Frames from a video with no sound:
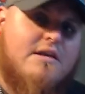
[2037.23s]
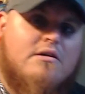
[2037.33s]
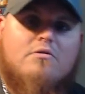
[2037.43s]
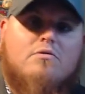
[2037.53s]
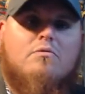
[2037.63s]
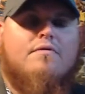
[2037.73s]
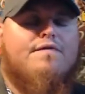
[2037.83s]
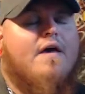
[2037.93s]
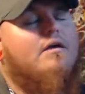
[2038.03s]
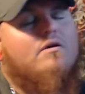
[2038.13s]
you,
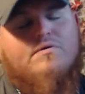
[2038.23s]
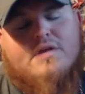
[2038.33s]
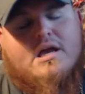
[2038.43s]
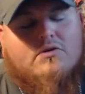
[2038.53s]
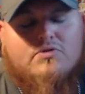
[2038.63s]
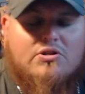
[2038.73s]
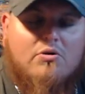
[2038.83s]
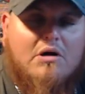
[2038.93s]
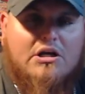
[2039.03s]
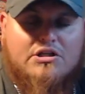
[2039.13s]
thank you, thank you so
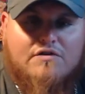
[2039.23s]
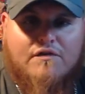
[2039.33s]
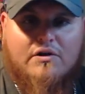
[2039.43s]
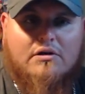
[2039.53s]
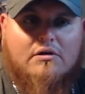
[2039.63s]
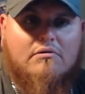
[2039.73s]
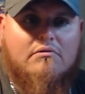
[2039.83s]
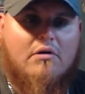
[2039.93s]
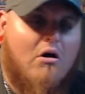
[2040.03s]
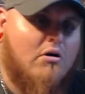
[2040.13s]
much for
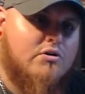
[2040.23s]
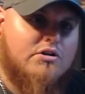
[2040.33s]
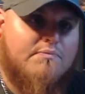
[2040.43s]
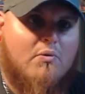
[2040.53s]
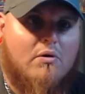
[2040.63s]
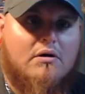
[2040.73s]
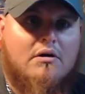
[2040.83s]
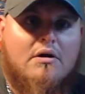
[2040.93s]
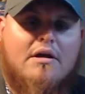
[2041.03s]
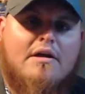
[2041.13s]
all your support.
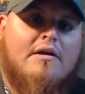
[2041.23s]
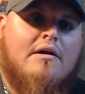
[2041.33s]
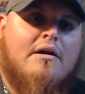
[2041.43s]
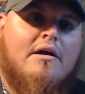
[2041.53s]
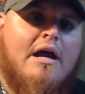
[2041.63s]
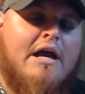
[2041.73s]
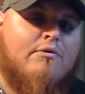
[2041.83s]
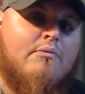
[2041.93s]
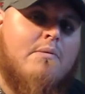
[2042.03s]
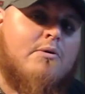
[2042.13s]
And
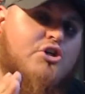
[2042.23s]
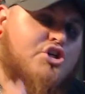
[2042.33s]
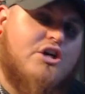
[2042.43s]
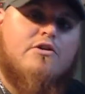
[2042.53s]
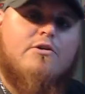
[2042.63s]
remember to share the